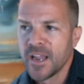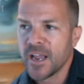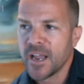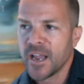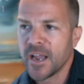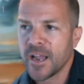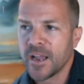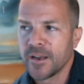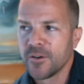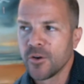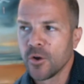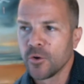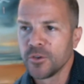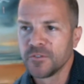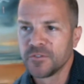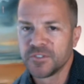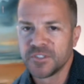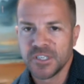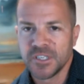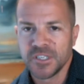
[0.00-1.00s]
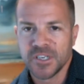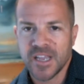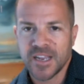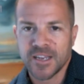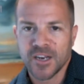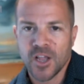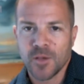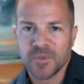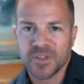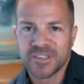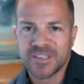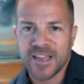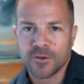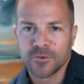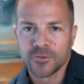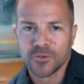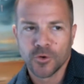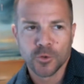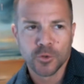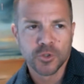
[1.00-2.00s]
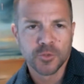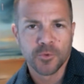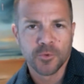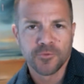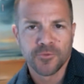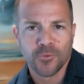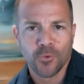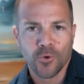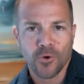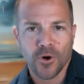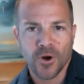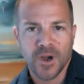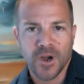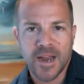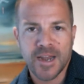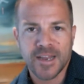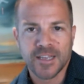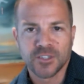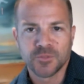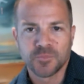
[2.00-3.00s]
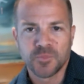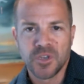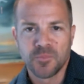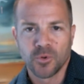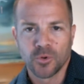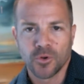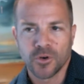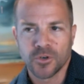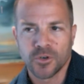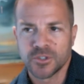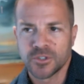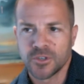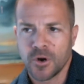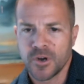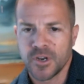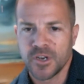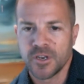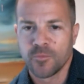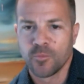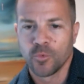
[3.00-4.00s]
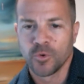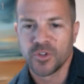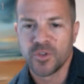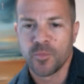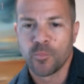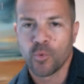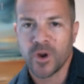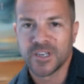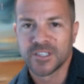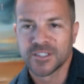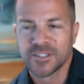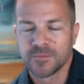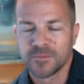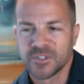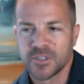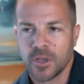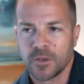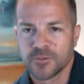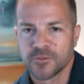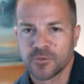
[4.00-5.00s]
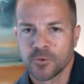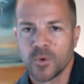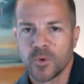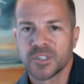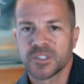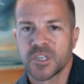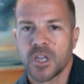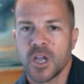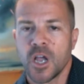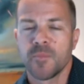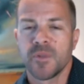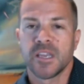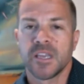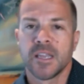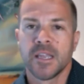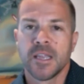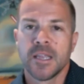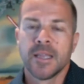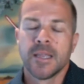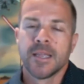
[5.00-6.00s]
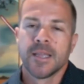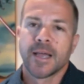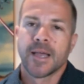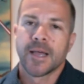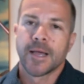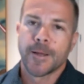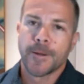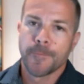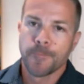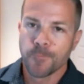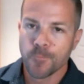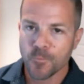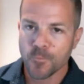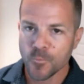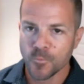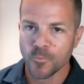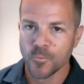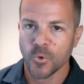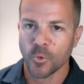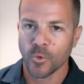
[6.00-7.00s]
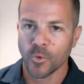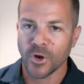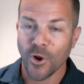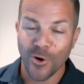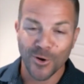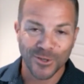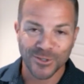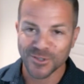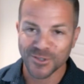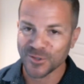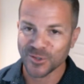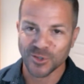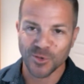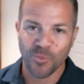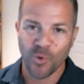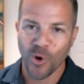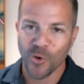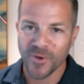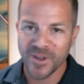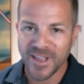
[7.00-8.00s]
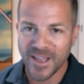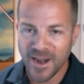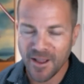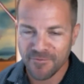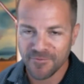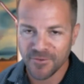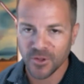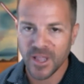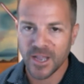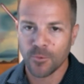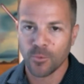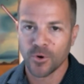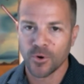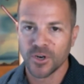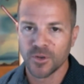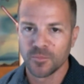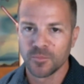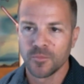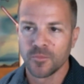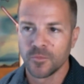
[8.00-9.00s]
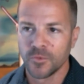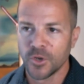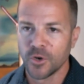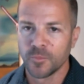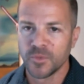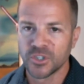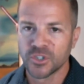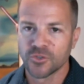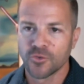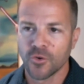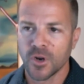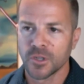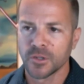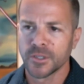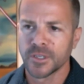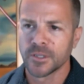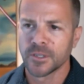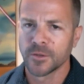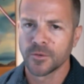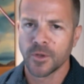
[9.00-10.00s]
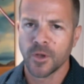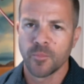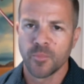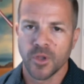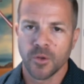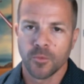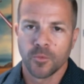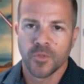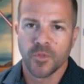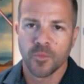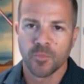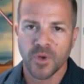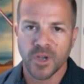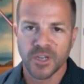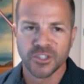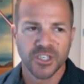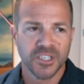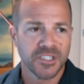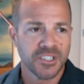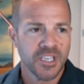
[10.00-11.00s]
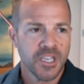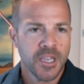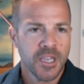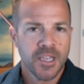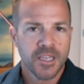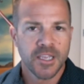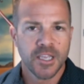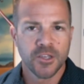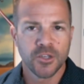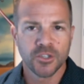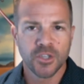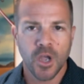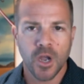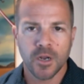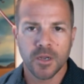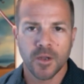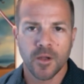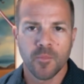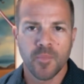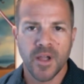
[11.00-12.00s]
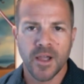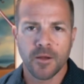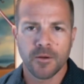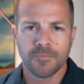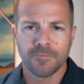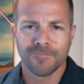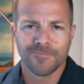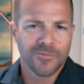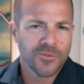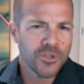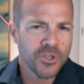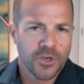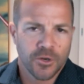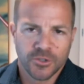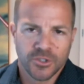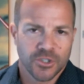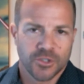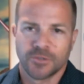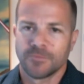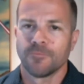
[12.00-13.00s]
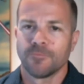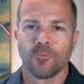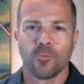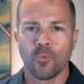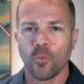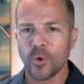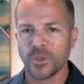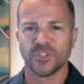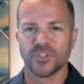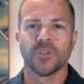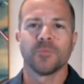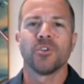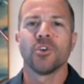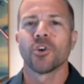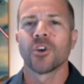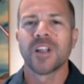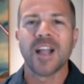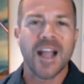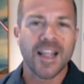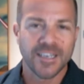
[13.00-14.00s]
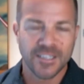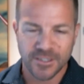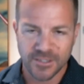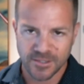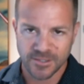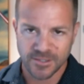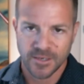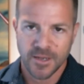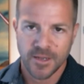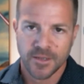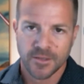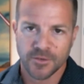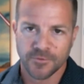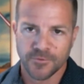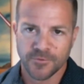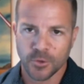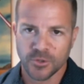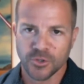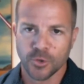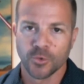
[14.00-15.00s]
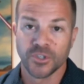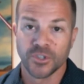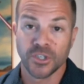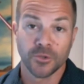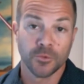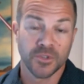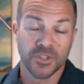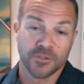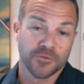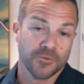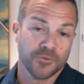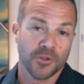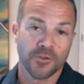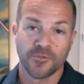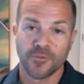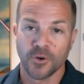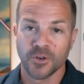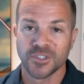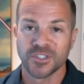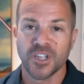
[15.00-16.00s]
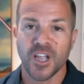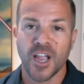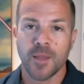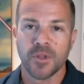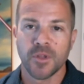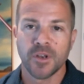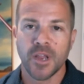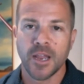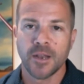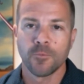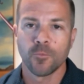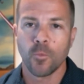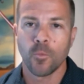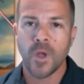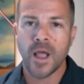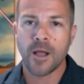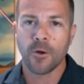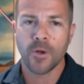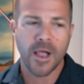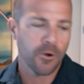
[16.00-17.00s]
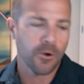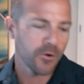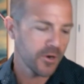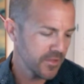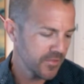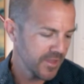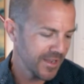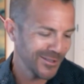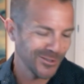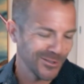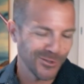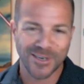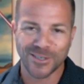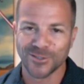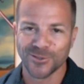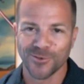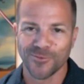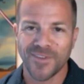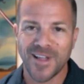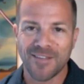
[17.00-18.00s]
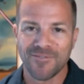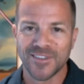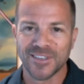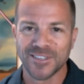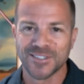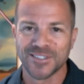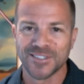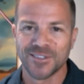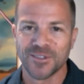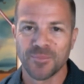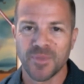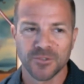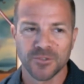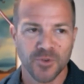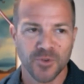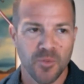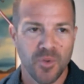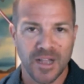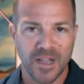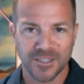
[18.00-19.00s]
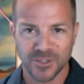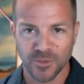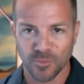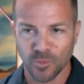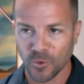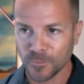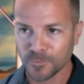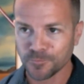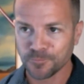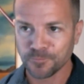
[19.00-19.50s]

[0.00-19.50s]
I know you've seen economic downturns before, and as people are starting to really brace themselves for what's coming, regardless of the support we get, I feel like we're going to be struggling a bit with the budgets. Can you talk about just what's some of your guidance to folks who are dealing with this for the first time, and how can they try to survive this in the best way possible?